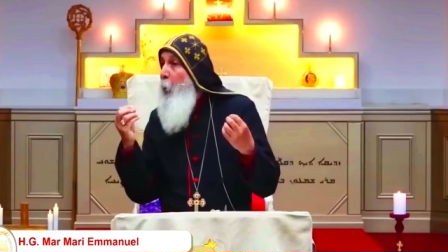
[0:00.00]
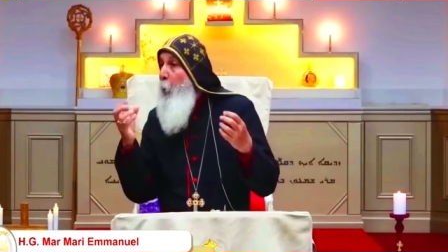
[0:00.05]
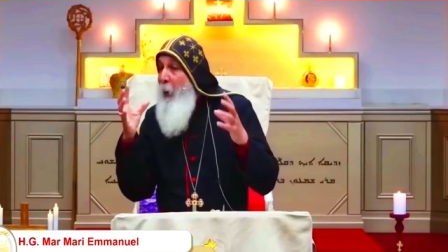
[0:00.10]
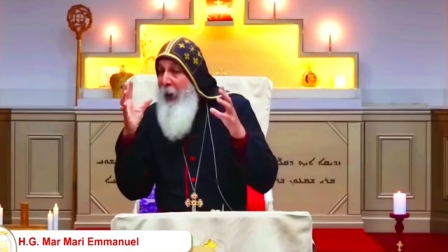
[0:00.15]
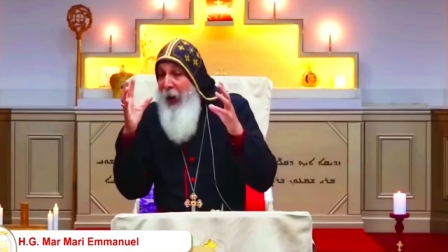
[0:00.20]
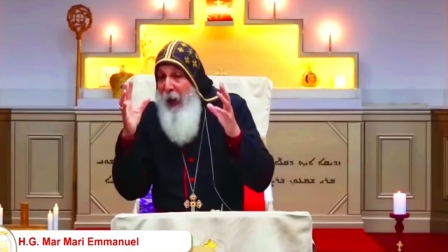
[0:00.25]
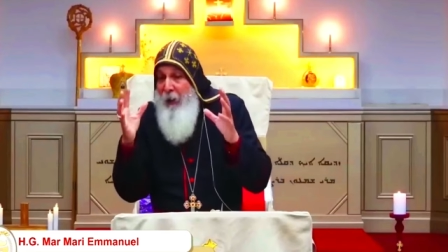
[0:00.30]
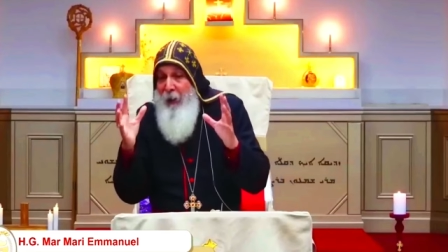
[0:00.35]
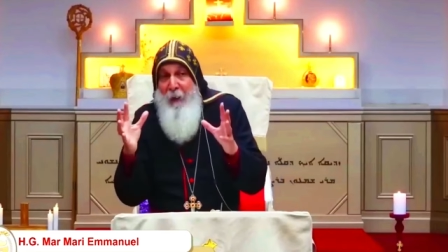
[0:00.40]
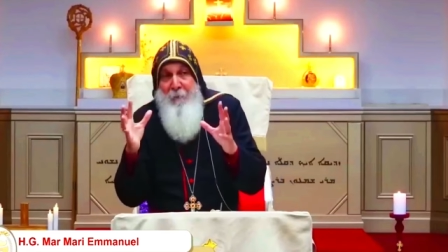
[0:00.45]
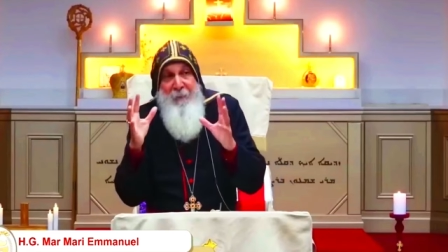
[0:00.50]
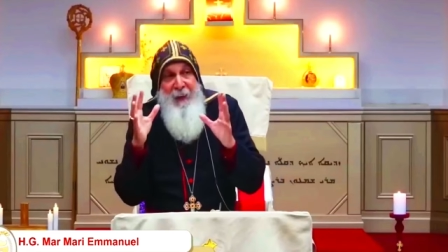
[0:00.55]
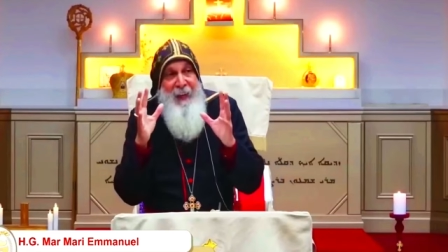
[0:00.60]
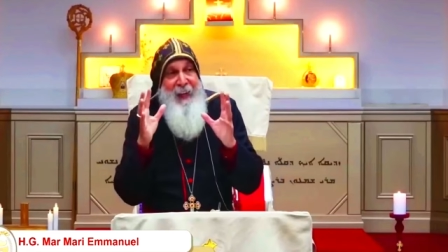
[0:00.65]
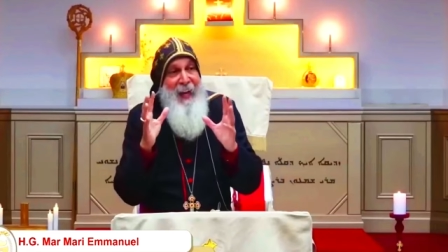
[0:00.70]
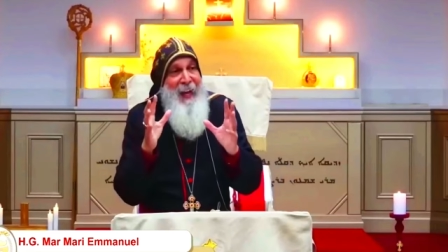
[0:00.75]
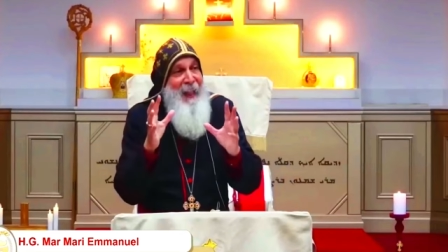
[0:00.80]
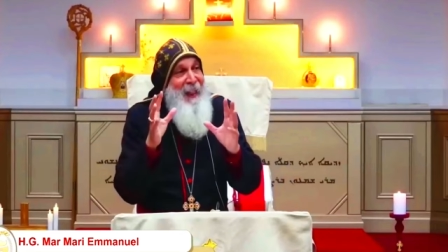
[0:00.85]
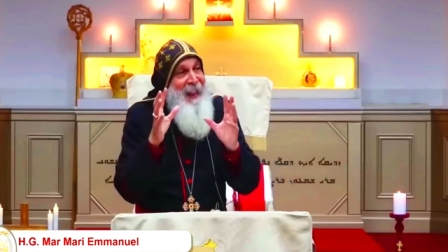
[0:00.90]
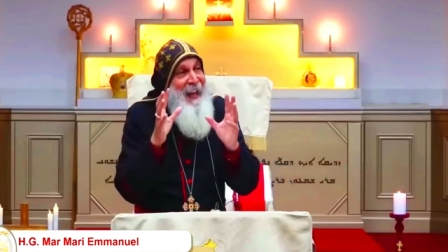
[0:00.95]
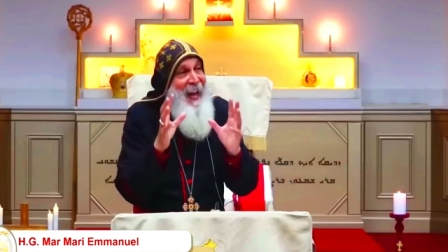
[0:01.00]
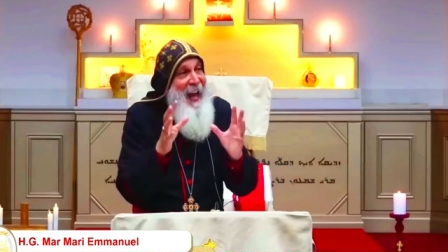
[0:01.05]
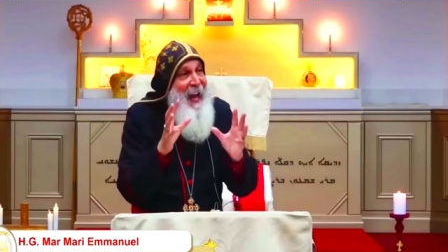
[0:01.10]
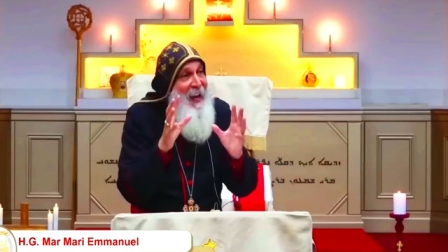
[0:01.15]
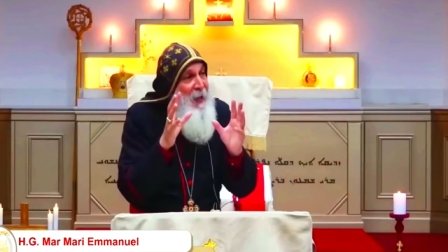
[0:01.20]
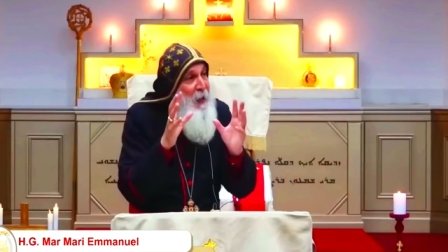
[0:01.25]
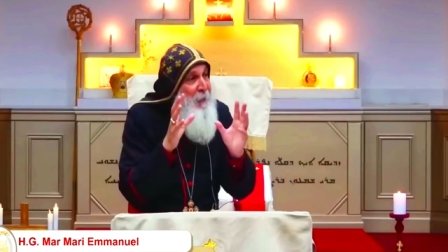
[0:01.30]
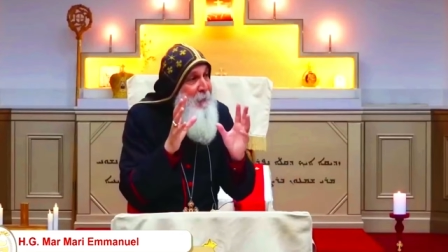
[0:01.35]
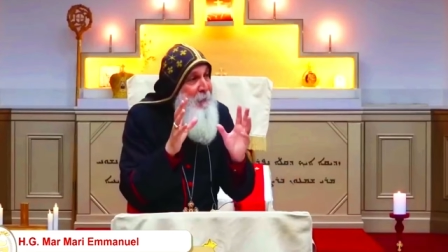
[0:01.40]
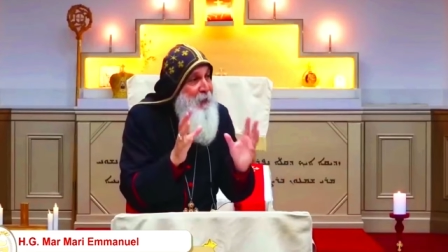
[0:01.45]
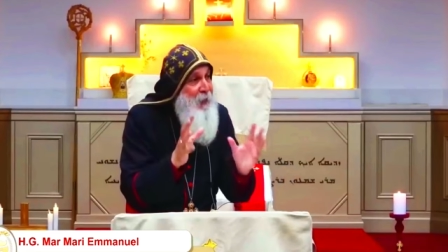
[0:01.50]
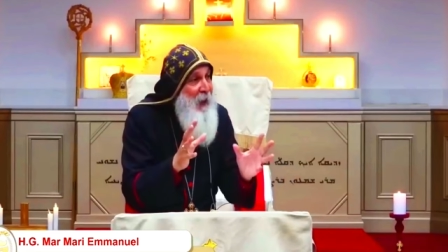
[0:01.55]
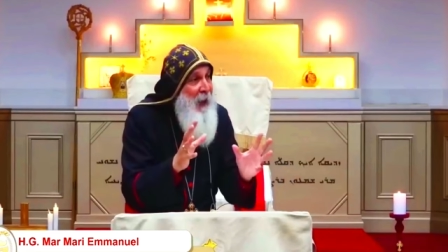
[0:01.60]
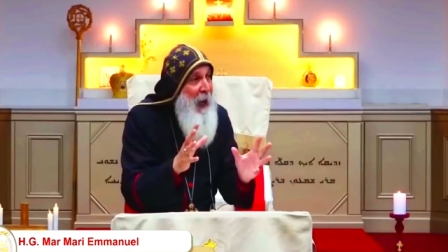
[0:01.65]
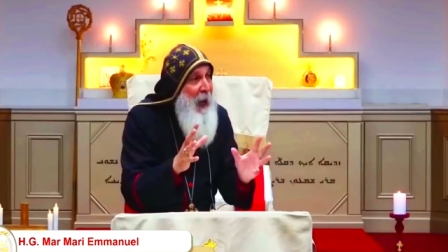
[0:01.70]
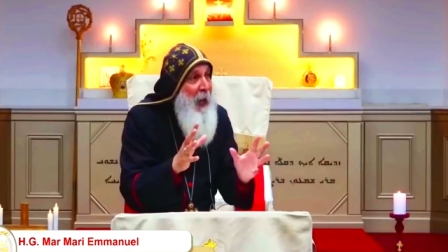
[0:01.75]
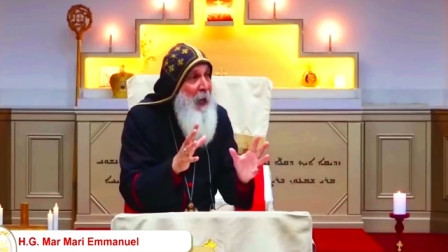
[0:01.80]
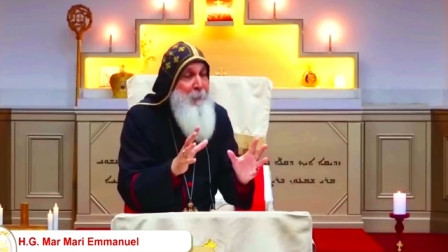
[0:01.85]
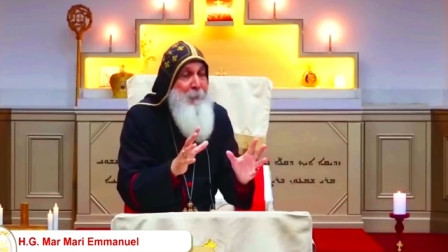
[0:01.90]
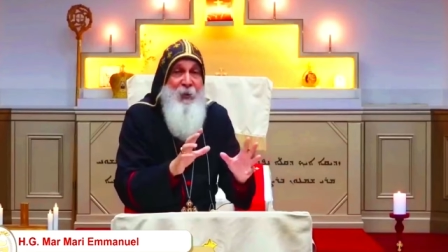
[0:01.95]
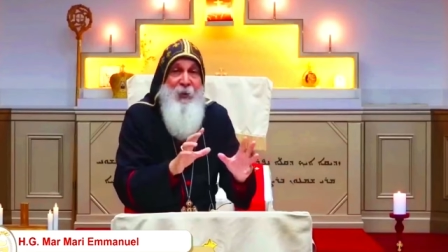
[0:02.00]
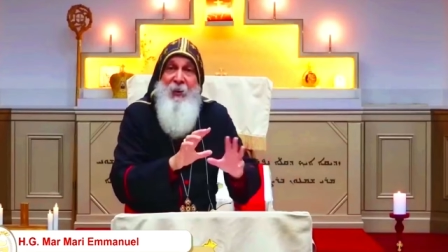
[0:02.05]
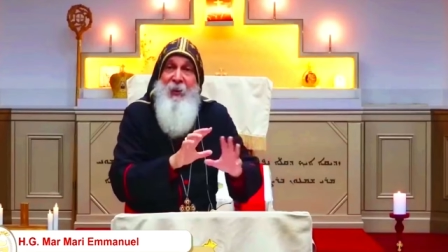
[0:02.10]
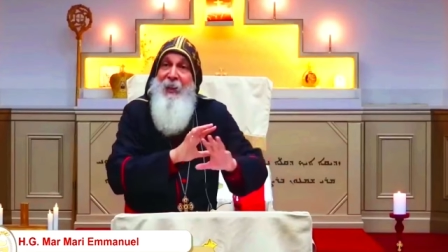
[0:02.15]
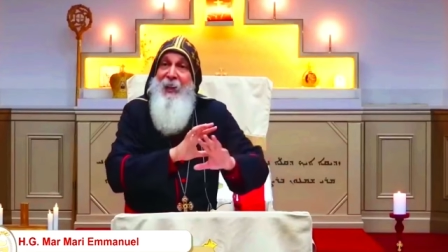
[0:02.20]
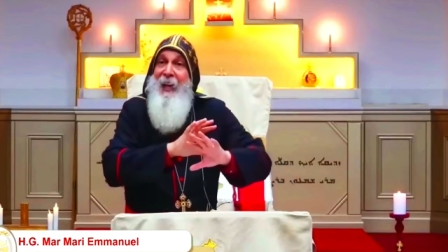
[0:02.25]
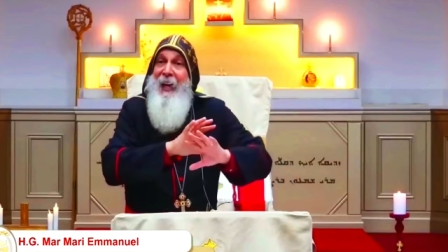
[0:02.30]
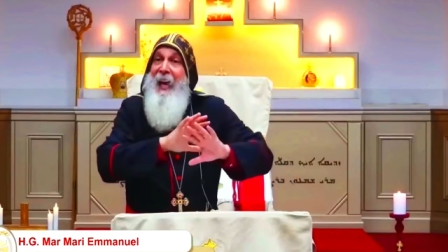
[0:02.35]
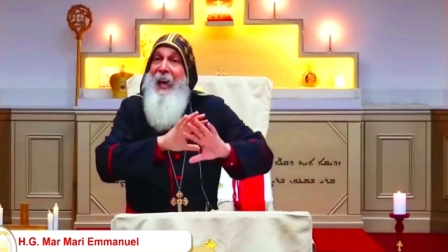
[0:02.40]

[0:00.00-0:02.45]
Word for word: We are living in the end of times.